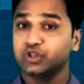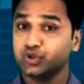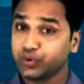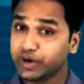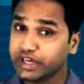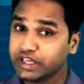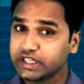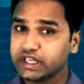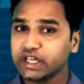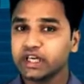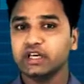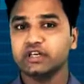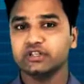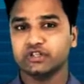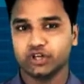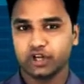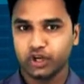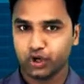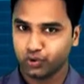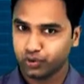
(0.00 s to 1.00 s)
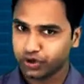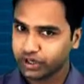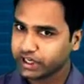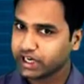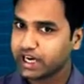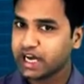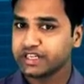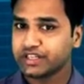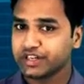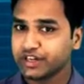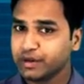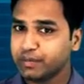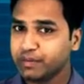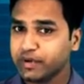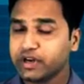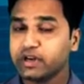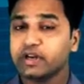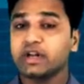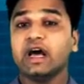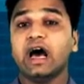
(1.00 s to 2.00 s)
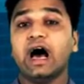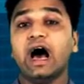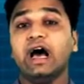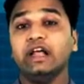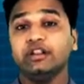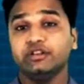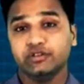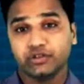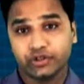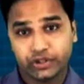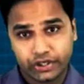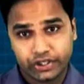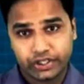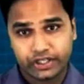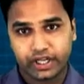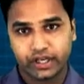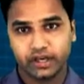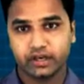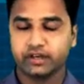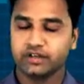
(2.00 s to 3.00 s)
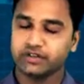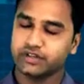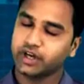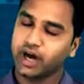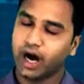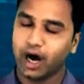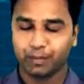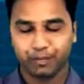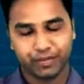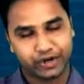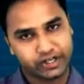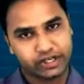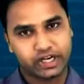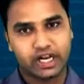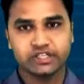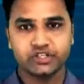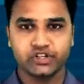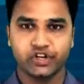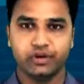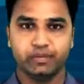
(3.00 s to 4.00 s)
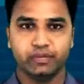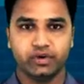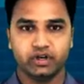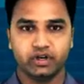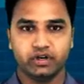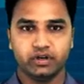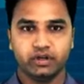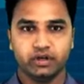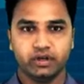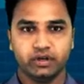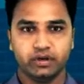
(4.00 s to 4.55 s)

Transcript: 20 is a lower class limit and 30 is the upper class limit.